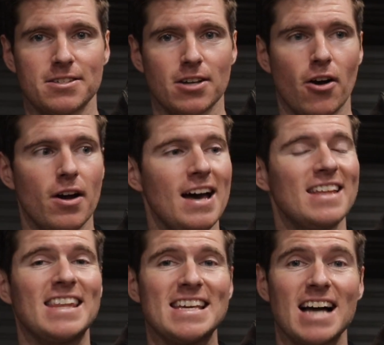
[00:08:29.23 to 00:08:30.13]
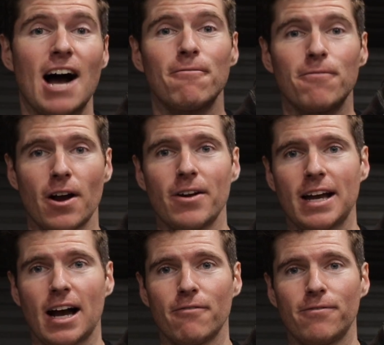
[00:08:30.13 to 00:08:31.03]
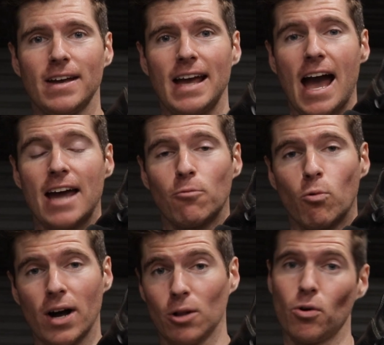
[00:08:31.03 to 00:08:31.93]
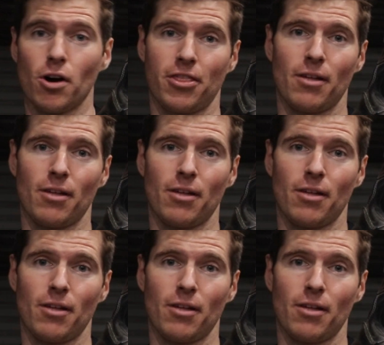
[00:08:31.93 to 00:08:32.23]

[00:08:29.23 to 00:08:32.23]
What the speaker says: So these are very comfy and well worth the